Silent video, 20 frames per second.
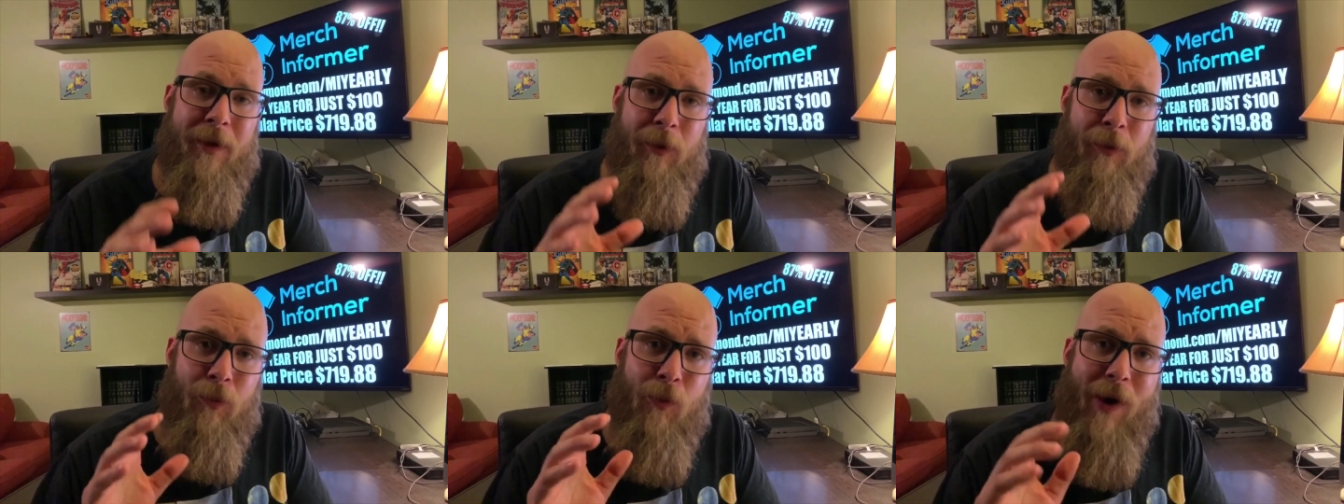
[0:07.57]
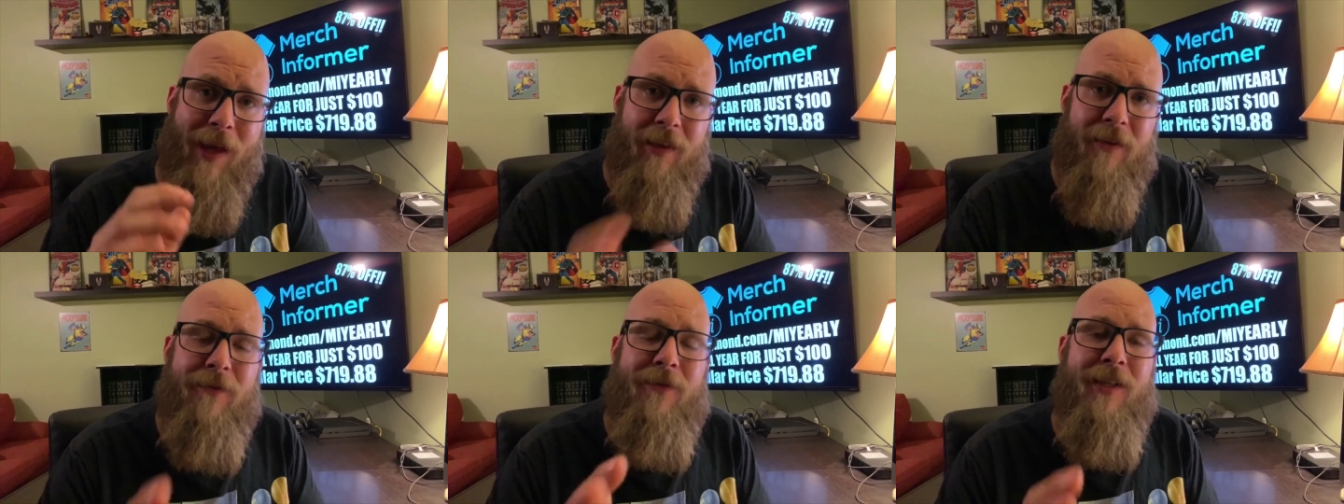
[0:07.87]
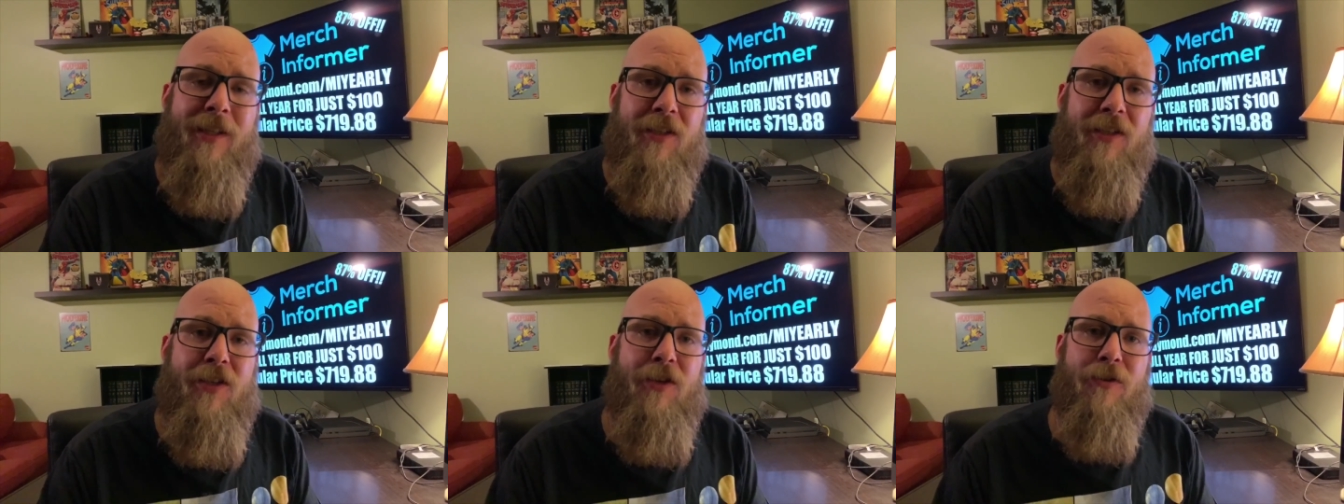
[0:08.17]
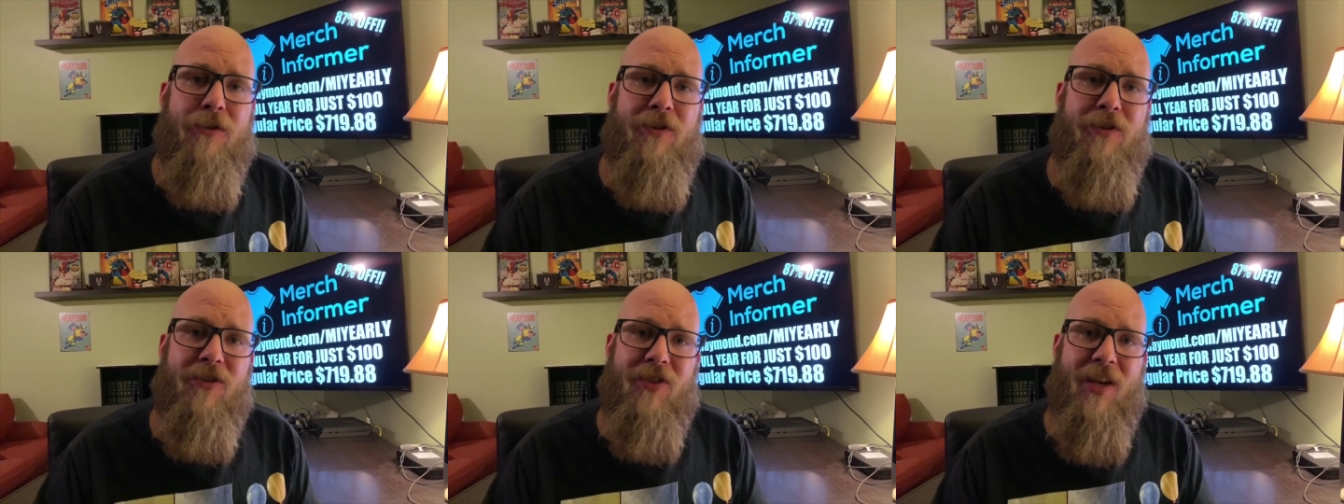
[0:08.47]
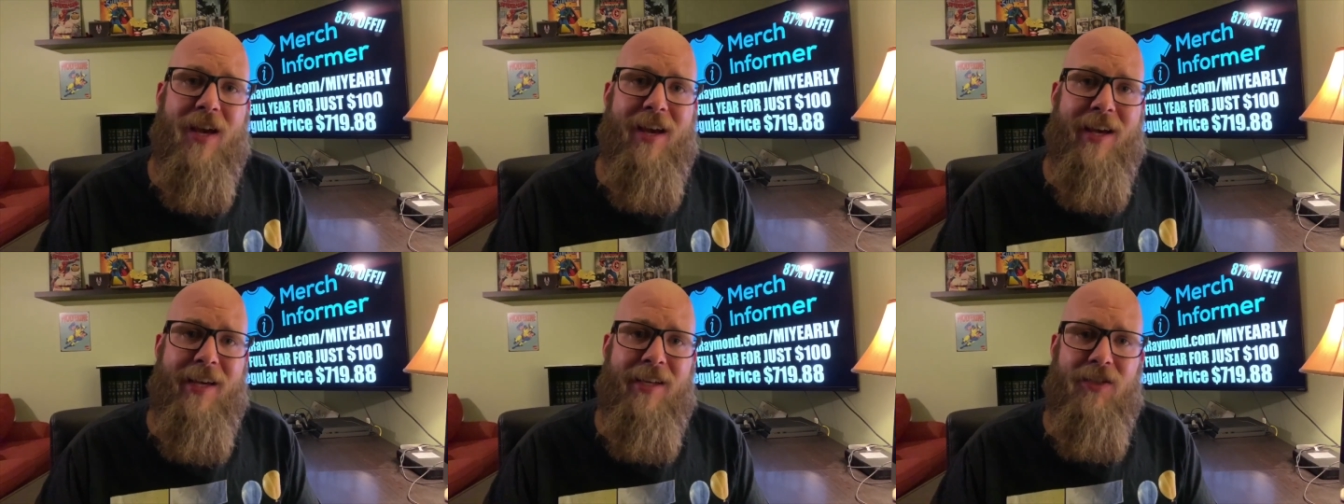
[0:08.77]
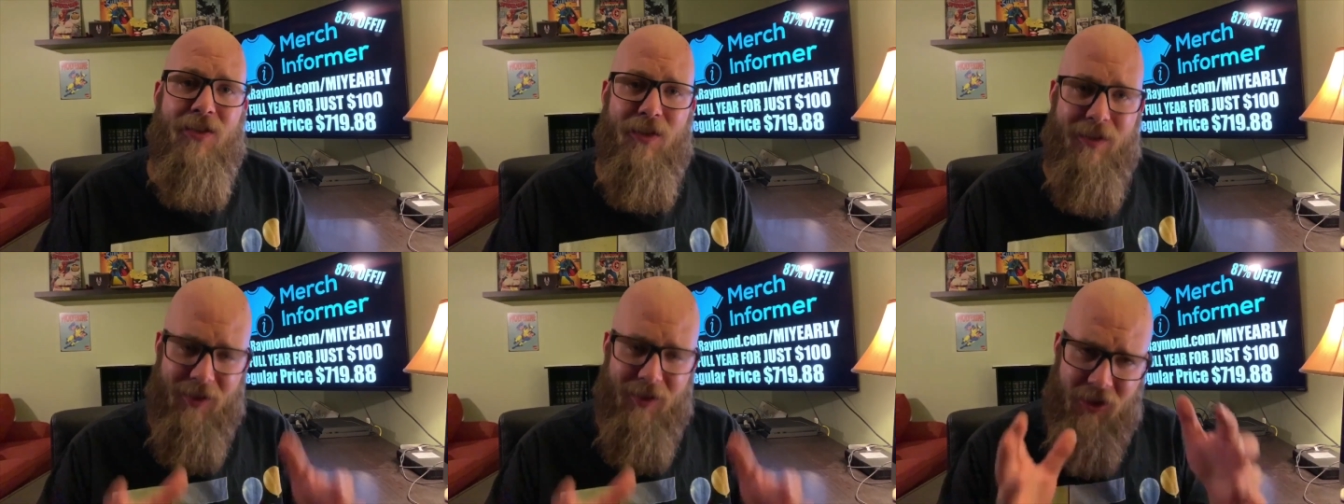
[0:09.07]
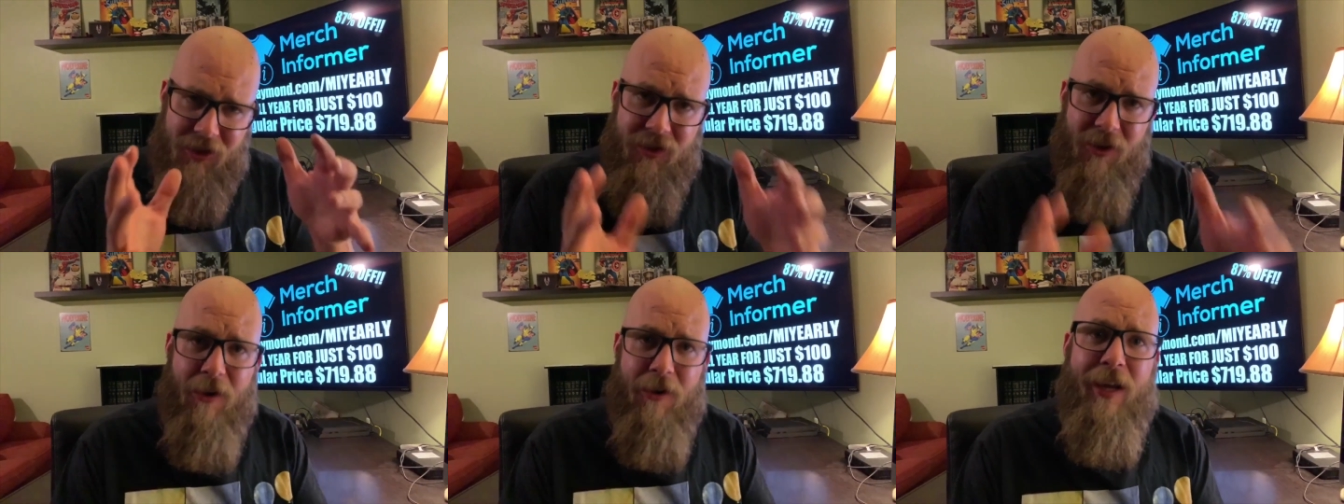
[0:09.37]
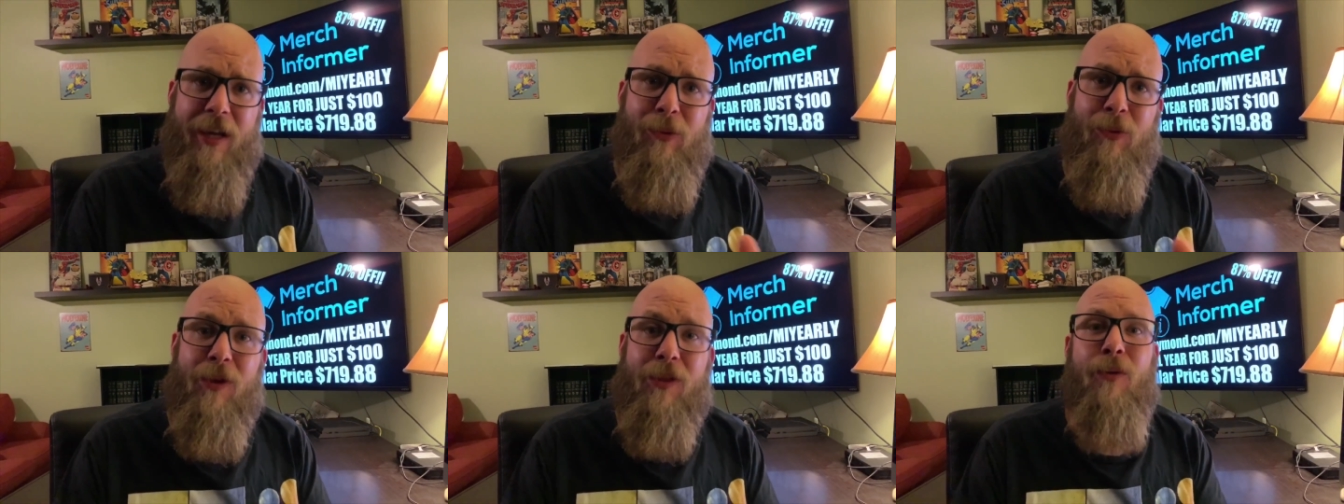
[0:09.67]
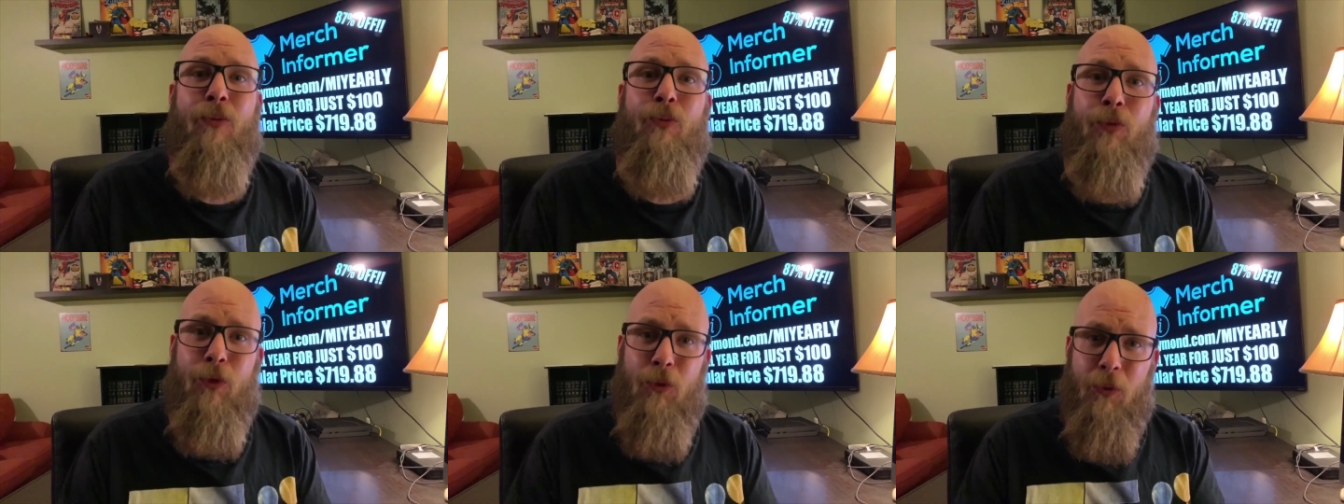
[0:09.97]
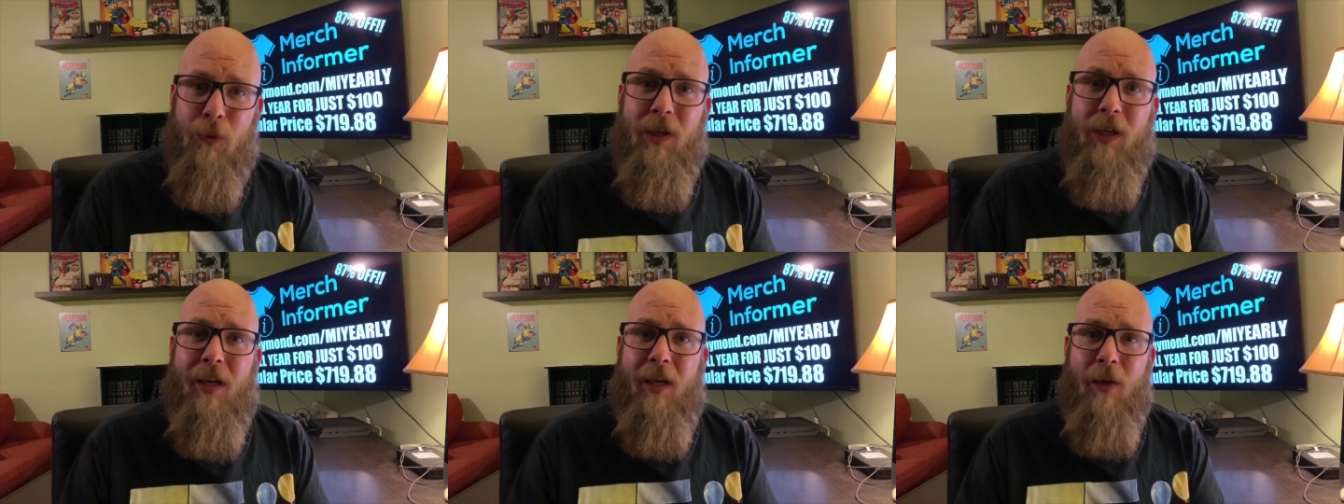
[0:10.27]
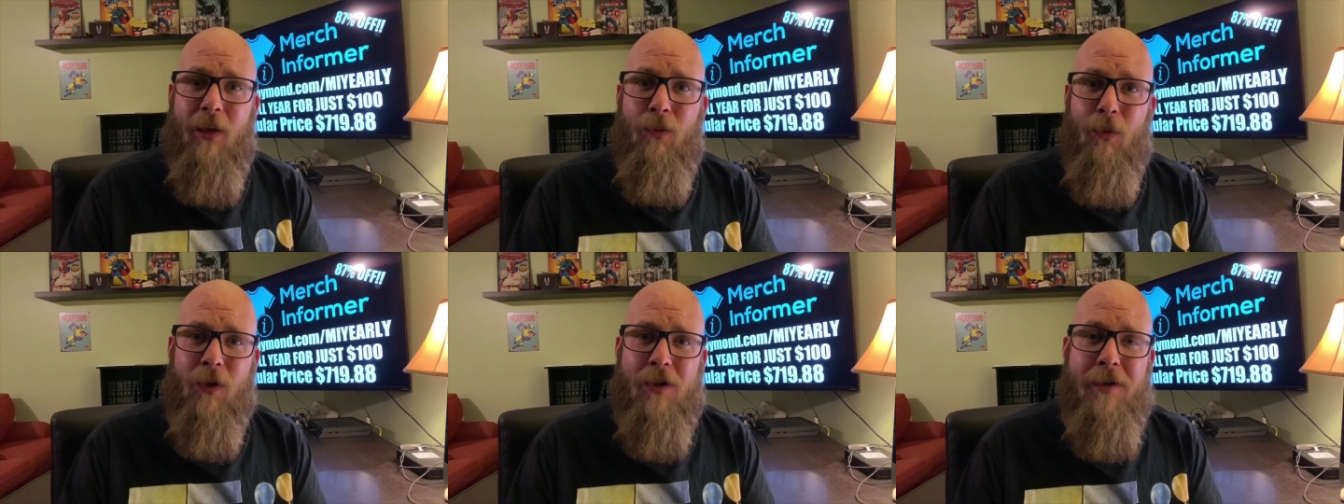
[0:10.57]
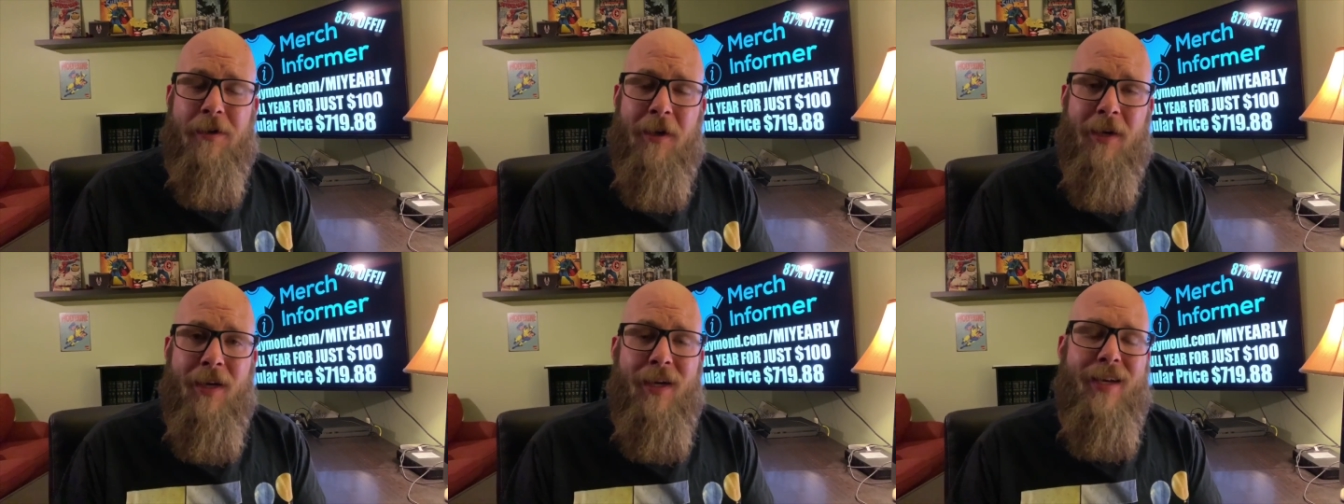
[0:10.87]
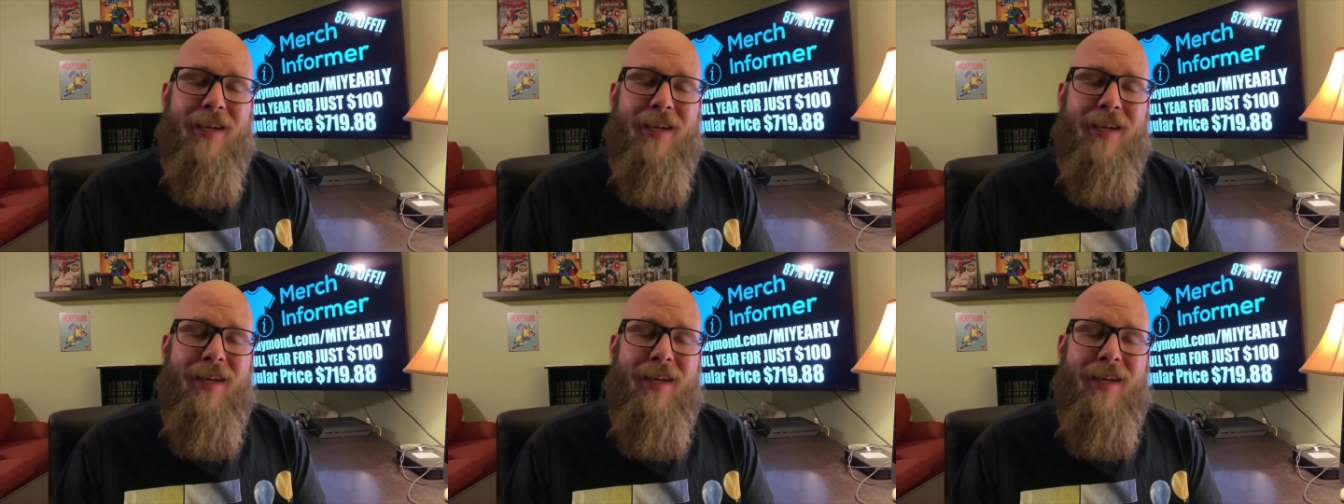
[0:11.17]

relevant to your designs, starting with a root keyword.